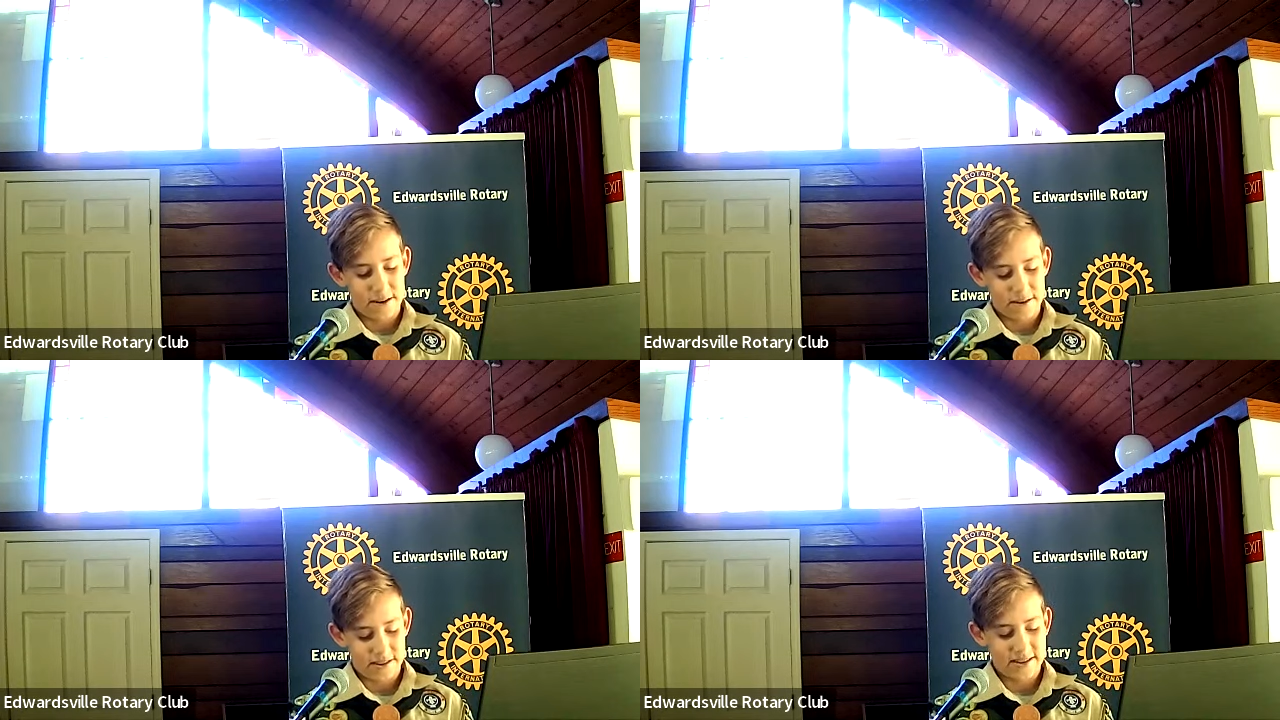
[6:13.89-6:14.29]

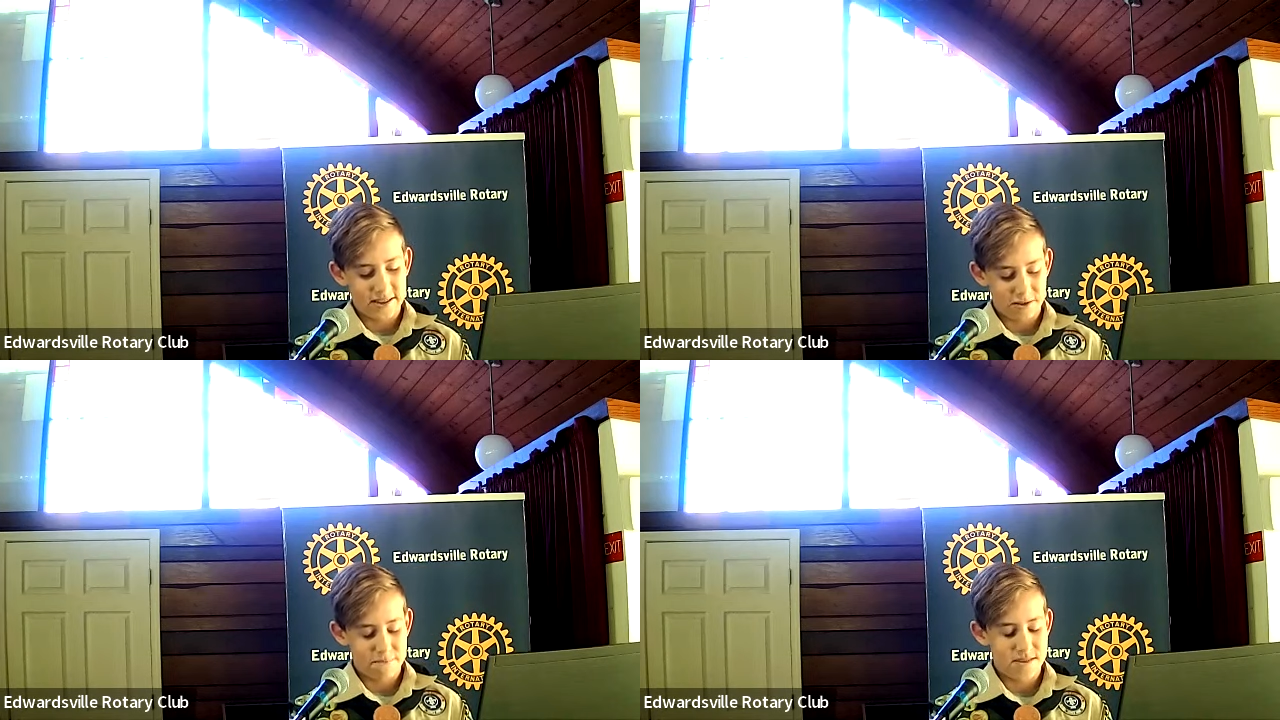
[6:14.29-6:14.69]
found that it's
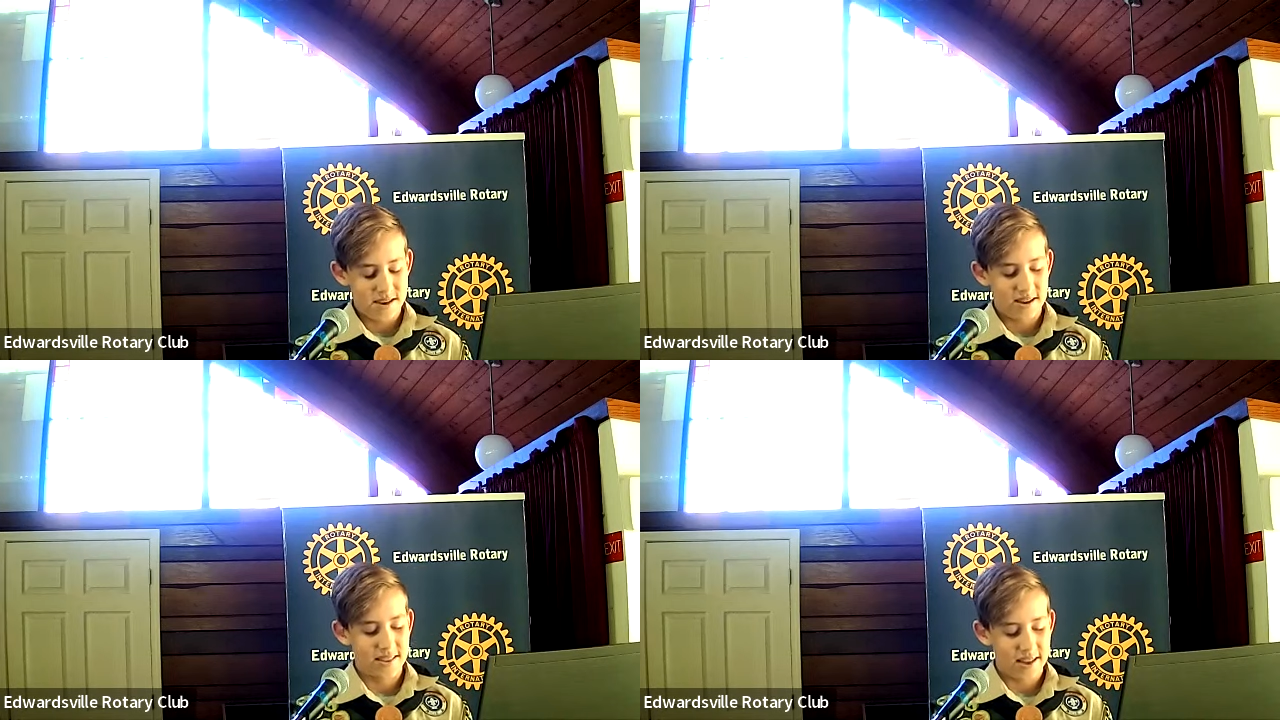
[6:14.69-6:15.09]
helped
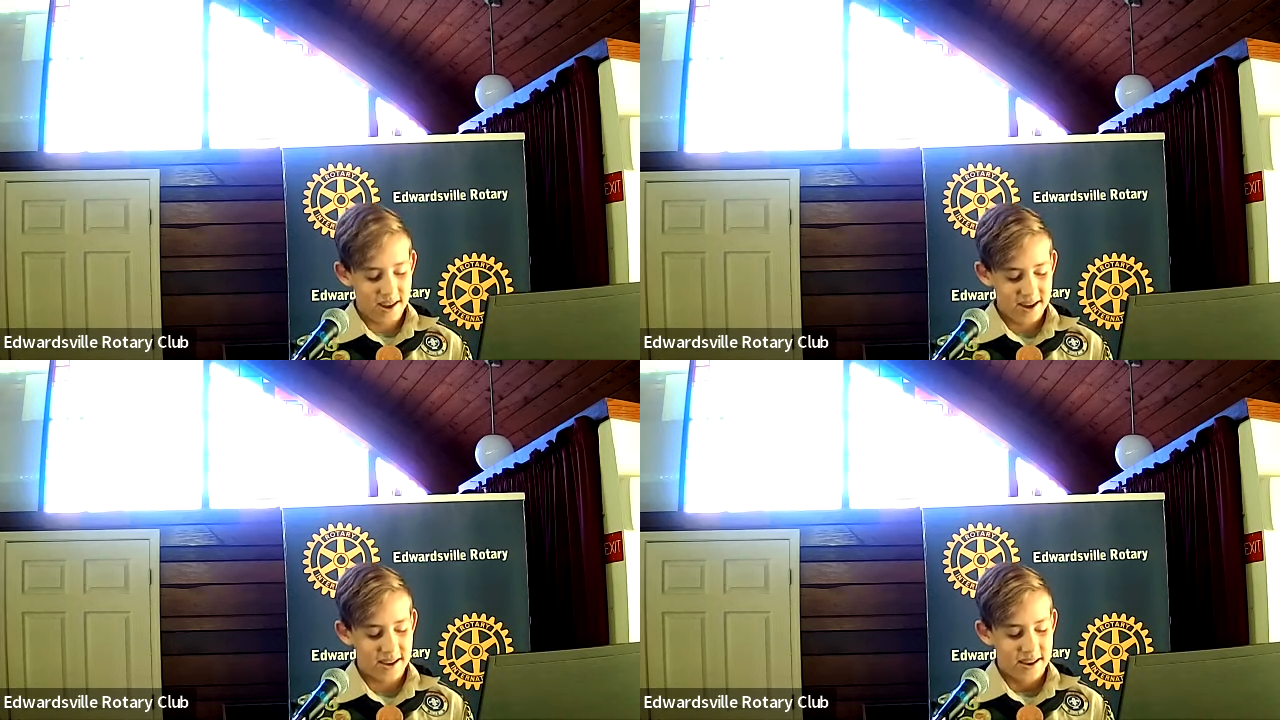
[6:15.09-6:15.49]
me a
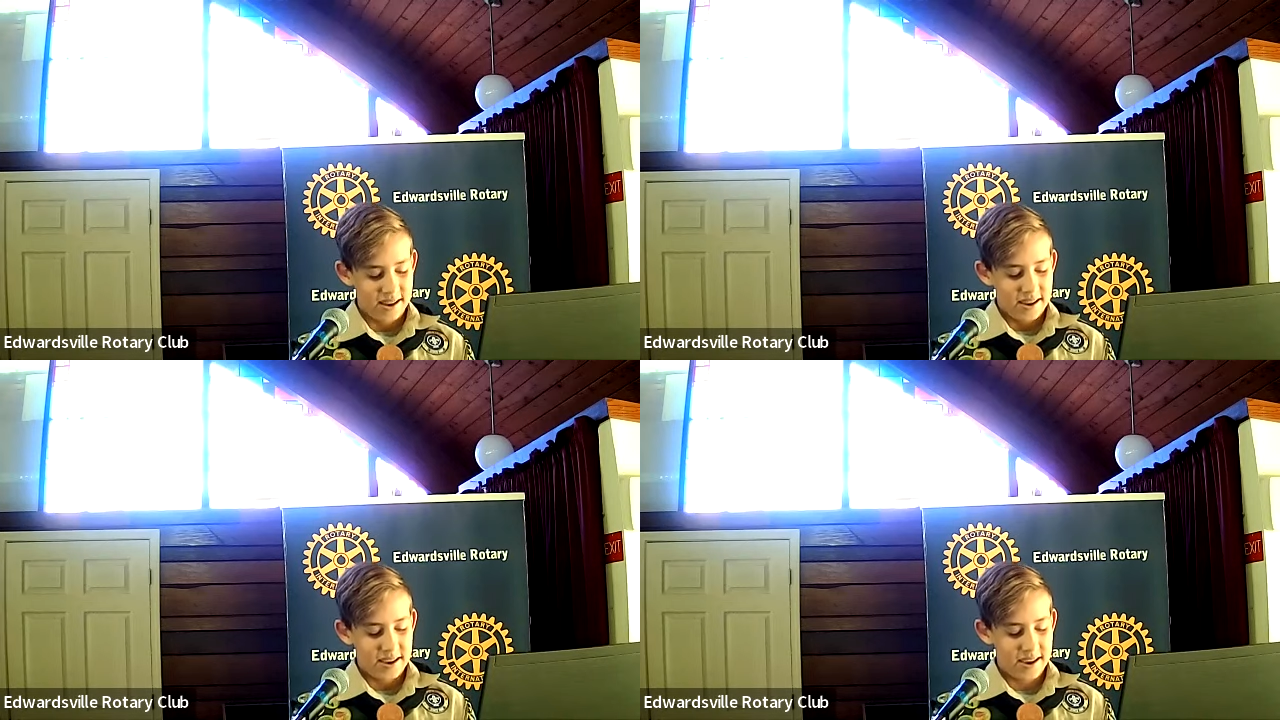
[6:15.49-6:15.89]
lot,
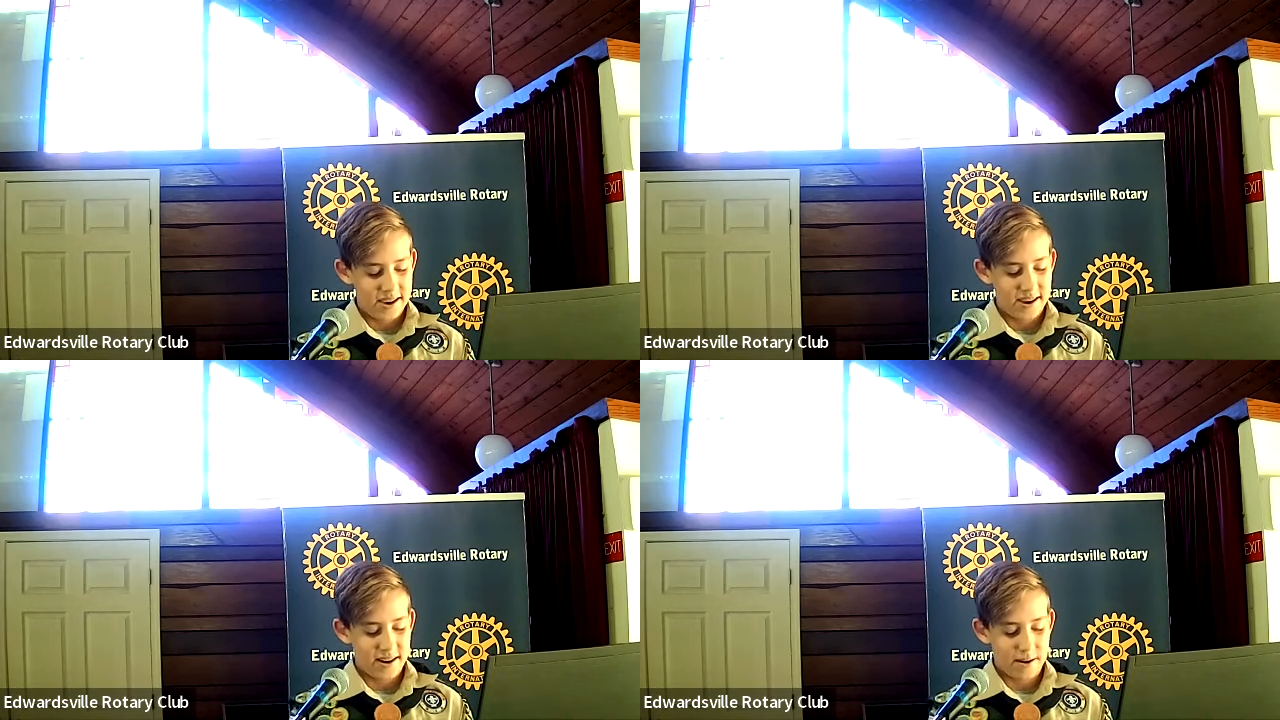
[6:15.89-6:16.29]

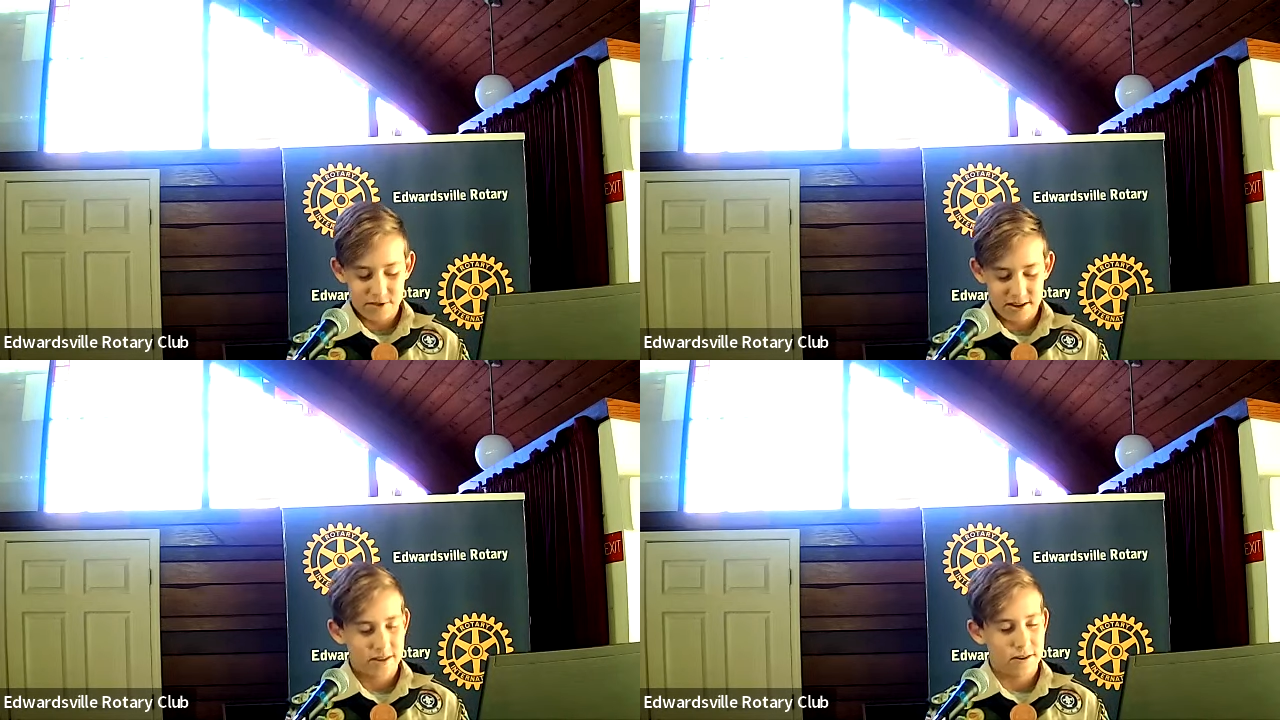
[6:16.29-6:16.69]
and I'm
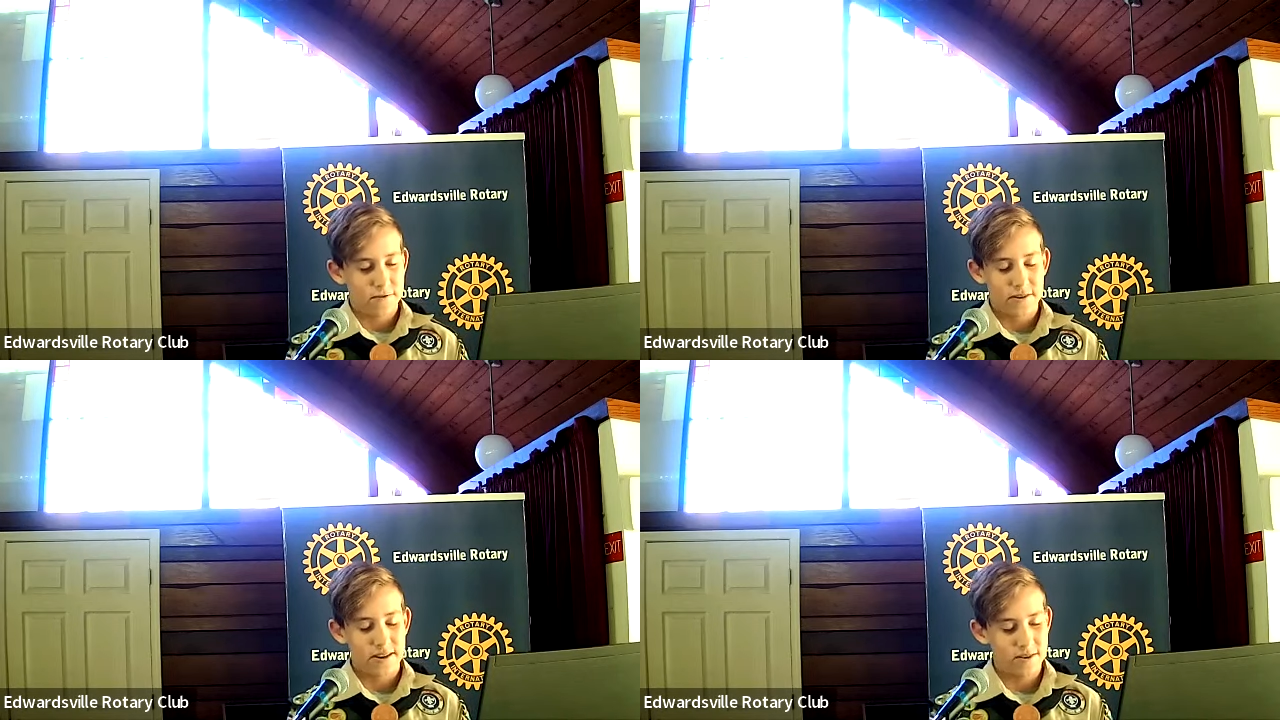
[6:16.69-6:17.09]
trying to go
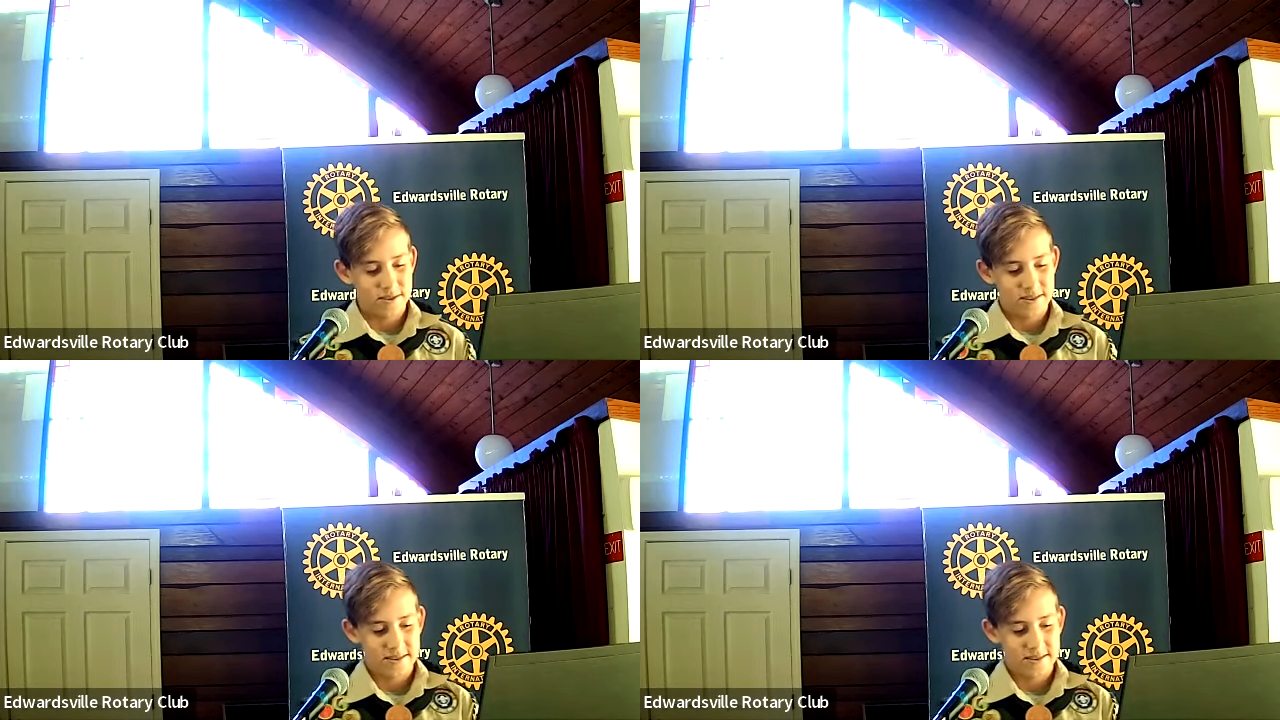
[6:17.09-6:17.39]
for Eagle.